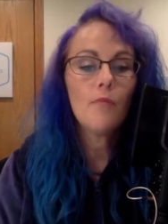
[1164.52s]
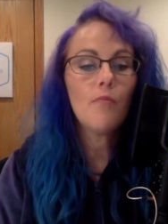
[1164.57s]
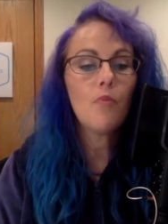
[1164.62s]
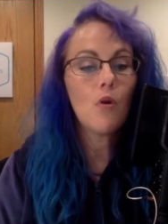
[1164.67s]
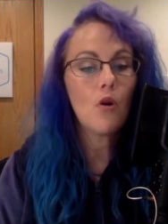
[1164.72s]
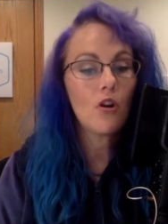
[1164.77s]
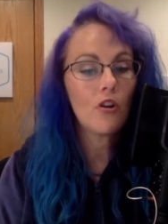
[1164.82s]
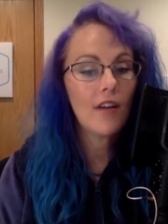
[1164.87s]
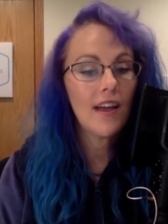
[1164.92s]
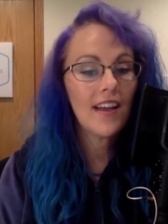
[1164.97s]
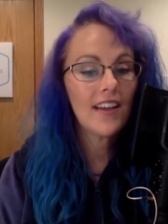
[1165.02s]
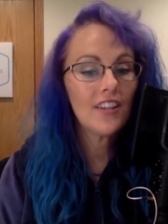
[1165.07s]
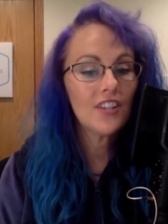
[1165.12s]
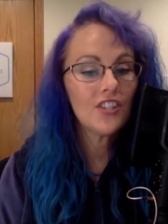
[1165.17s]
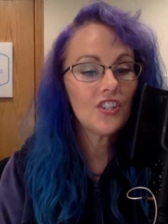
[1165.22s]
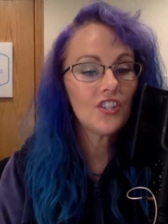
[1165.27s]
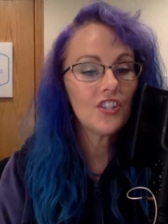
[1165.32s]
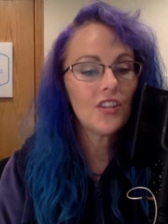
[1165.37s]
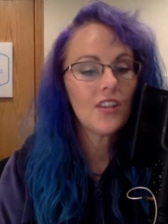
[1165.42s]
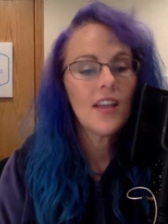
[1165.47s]

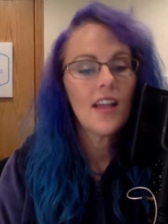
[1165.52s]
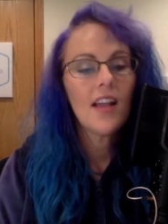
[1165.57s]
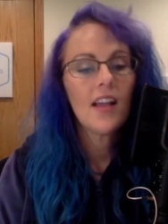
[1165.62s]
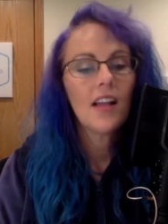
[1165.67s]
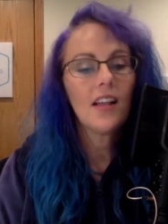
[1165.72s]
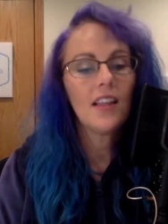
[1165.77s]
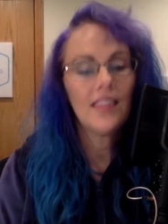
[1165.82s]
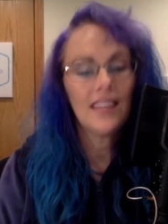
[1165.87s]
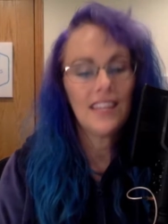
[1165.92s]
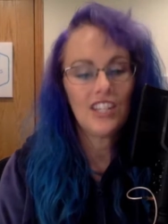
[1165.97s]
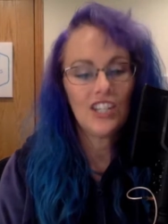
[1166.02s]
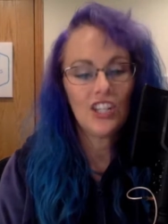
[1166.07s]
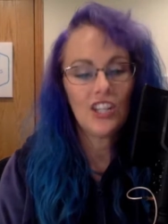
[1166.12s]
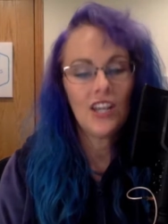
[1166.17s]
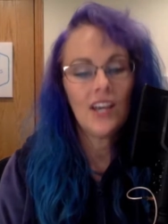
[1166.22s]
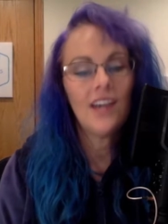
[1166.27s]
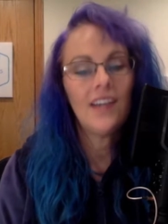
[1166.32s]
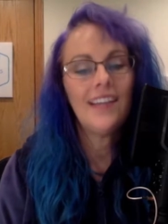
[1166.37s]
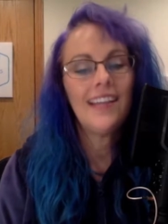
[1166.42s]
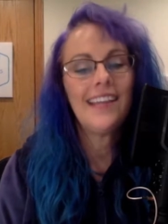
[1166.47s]
borage,
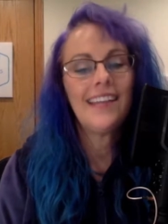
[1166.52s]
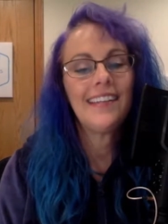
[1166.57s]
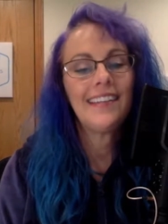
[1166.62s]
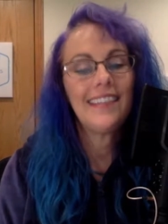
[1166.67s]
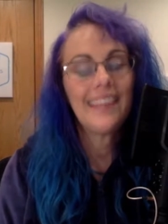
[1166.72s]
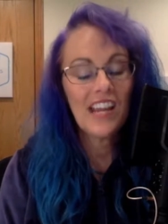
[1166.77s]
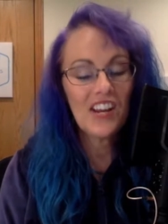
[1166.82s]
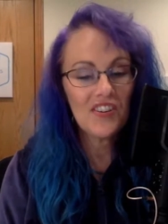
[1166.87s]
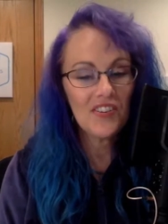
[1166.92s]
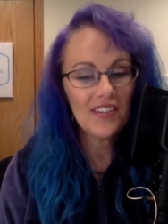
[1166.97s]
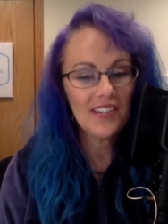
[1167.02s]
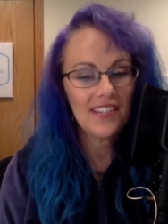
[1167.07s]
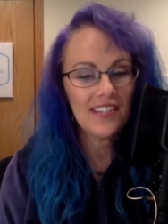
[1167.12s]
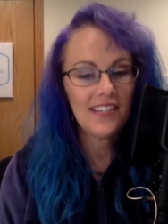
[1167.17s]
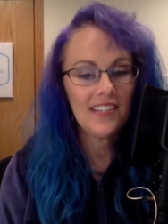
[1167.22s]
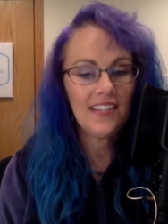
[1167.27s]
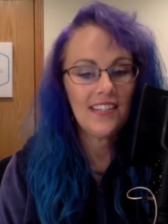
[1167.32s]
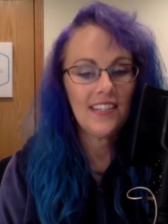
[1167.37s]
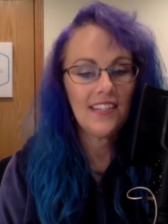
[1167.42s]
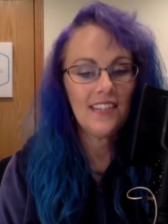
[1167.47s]
calendula, and carrot
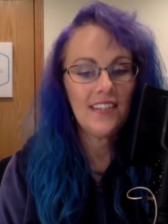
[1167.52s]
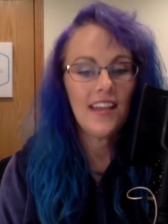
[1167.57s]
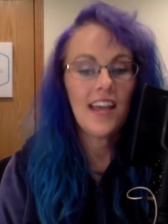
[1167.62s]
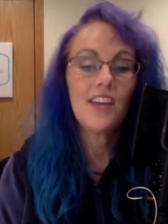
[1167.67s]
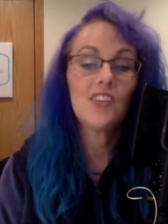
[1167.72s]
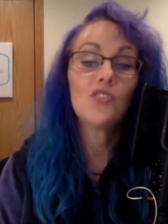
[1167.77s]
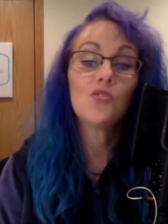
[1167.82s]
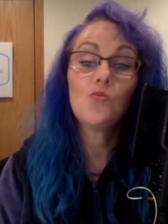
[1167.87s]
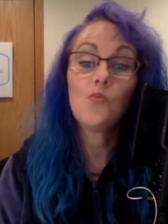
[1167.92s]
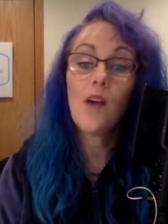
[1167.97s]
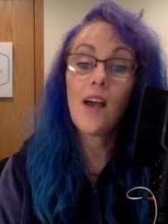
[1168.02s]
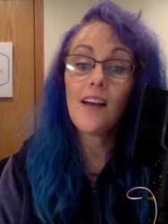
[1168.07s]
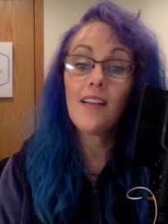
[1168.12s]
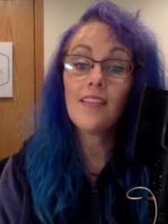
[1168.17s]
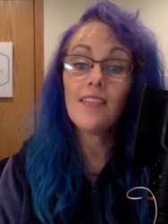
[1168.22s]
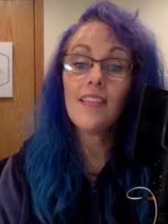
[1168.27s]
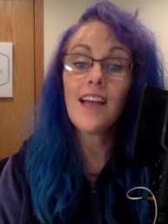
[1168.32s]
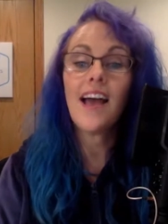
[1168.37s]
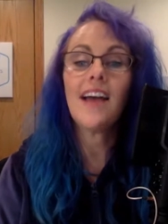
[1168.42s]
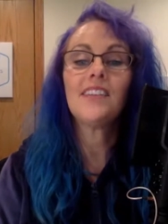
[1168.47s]
seed, as
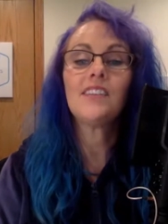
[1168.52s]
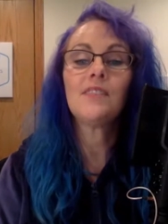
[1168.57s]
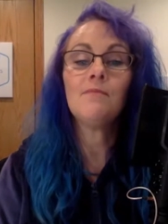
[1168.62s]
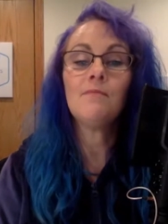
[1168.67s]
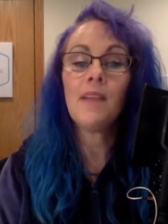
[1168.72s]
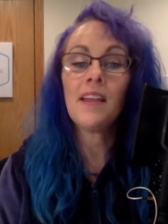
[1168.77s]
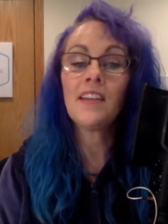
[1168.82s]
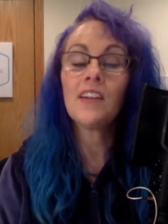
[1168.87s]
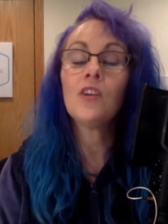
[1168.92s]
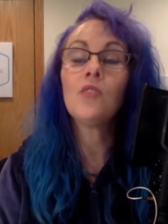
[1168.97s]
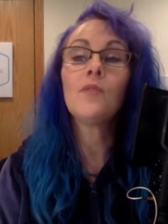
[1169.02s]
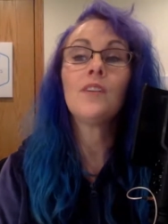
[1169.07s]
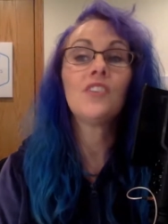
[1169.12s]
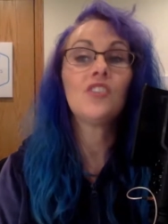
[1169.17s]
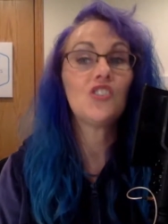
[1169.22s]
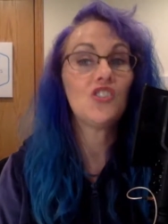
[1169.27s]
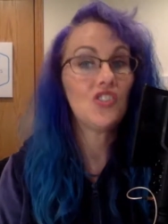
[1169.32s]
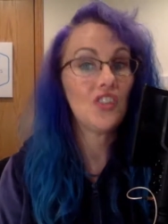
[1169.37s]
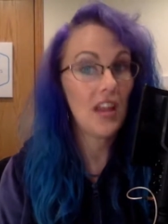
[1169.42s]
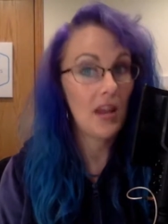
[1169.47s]
well as mango
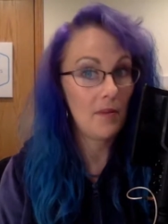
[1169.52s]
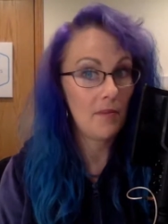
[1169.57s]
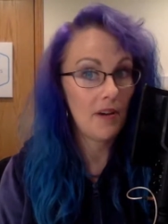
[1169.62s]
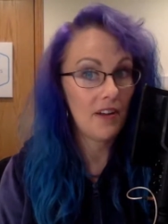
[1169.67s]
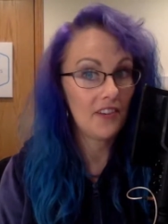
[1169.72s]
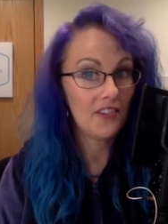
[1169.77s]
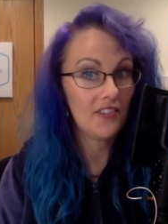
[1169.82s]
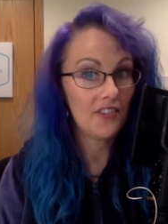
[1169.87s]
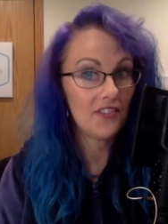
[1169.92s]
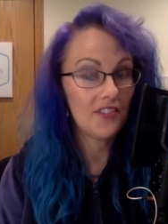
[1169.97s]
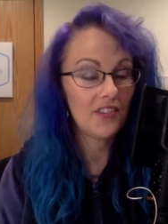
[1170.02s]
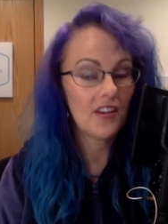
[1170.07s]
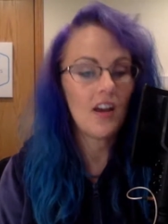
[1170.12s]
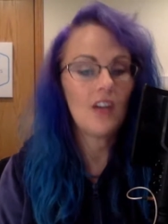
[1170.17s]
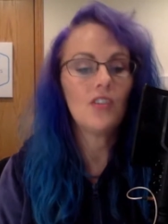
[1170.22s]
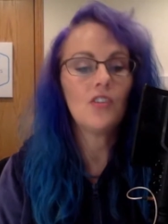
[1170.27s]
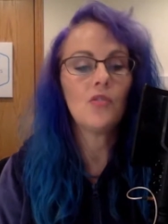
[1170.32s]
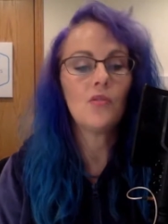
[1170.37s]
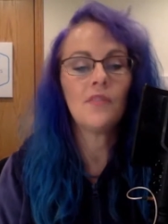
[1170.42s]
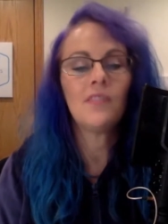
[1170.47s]
and shea butters
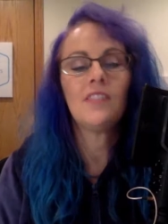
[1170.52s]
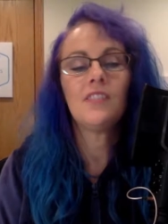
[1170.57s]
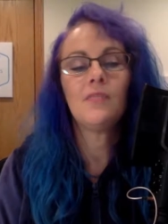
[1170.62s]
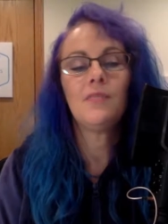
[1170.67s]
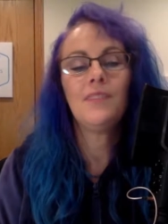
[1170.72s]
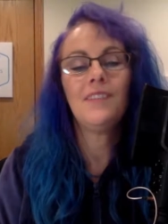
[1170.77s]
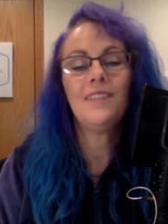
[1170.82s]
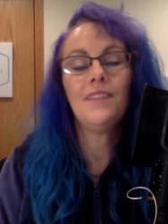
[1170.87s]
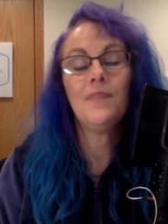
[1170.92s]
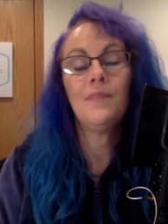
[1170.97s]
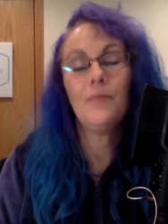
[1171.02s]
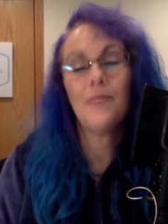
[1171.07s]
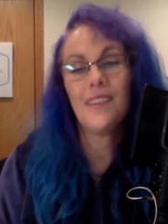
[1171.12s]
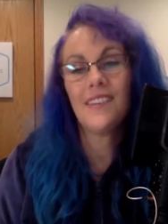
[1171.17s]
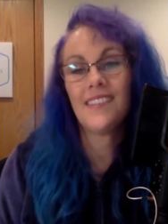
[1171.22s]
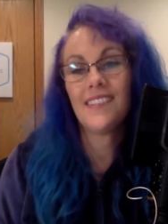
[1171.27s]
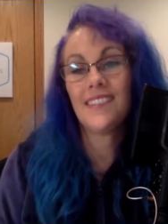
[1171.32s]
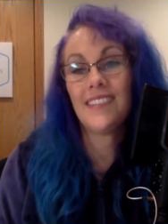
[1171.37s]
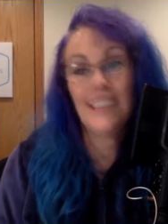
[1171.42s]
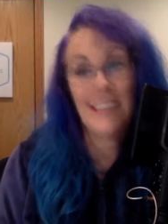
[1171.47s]
are going to be the
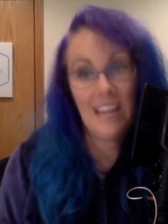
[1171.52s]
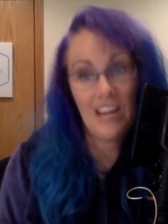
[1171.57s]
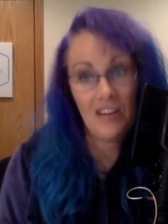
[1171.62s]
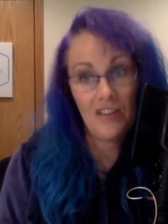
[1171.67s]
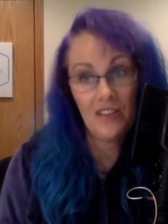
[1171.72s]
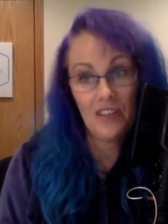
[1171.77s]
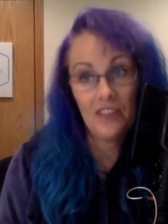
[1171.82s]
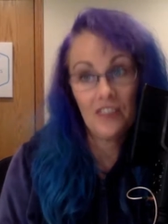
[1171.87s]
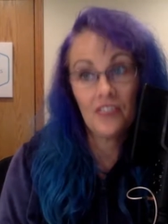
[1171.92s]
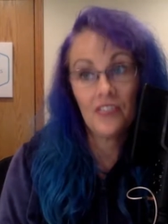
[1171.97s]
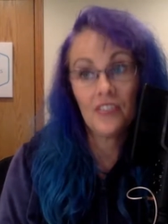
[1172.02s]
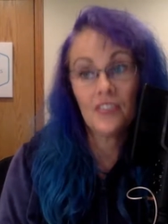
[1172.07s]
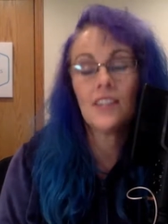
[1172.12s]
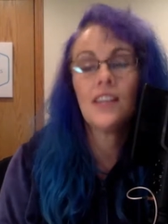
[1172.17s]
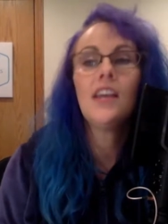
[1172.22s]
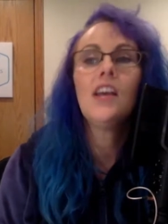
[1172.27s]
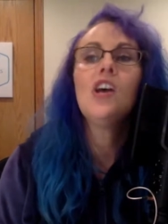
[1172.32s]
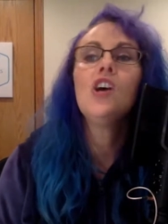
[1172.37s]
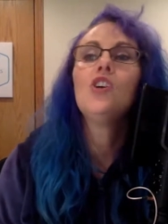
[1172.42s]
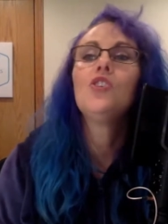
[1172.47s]
best carriers
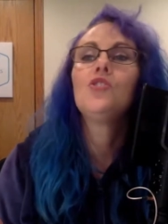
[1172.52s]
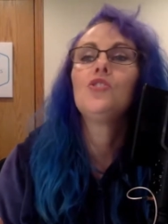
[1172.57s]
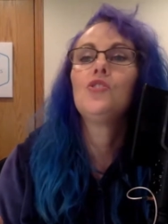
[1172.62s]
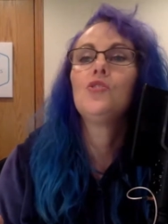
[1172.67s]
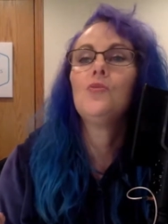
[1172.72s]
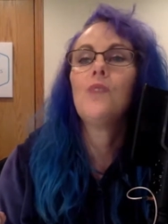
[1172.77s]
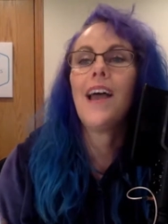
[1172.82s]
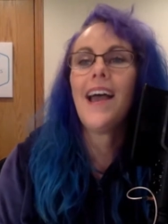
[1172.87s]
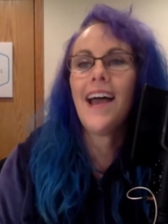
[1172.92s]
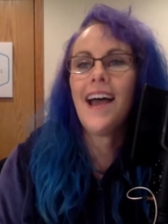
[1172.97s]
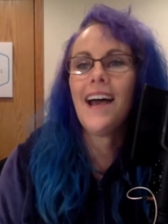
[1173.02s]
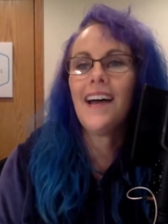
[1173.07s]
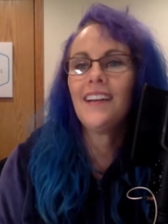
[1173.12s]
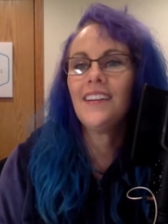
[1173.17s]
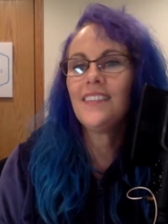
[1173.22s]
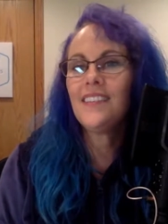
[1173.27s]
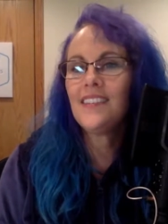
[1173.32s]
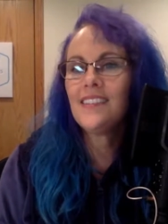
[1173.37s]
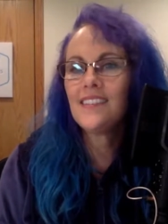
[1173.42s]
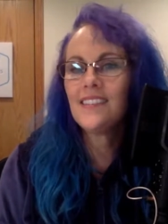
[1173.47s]
to
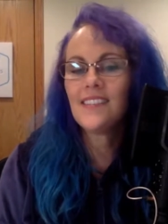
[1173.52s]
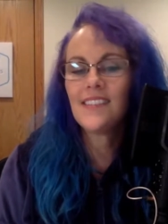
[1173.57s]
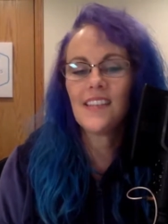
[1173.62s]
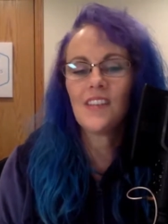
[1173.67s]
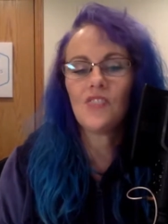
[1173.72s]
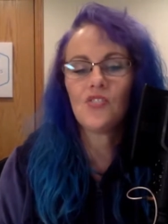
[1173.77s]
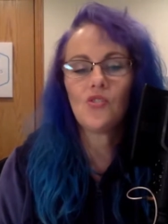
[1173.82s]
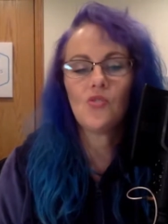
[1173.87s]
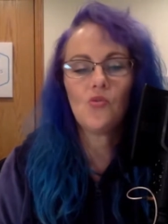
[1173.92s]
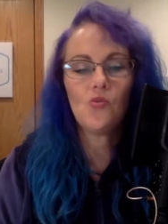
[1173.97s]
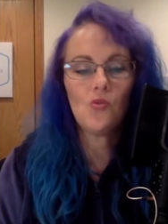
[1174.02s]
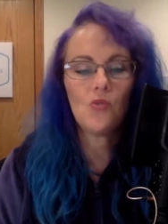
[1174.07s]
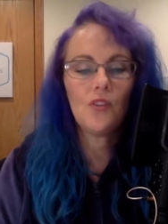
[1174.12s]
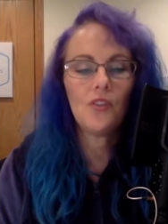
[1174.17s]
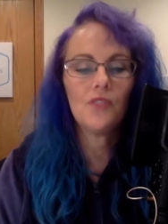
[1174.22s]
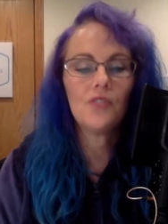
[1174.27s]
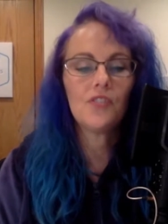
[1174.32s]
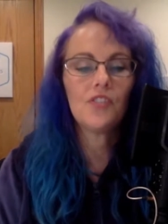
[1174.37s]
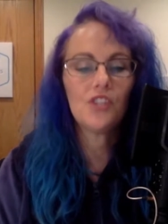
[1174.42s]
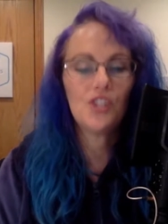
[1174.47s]
add these essential
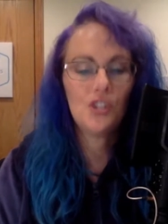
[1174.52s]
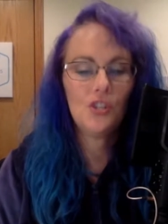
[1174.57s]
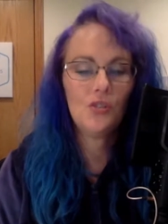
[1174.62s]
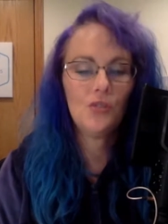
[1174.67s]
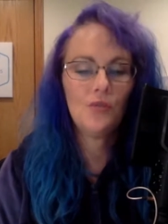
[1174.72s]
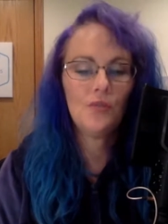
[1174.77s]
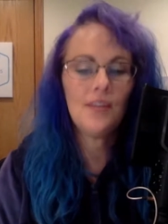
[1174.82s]
oils to.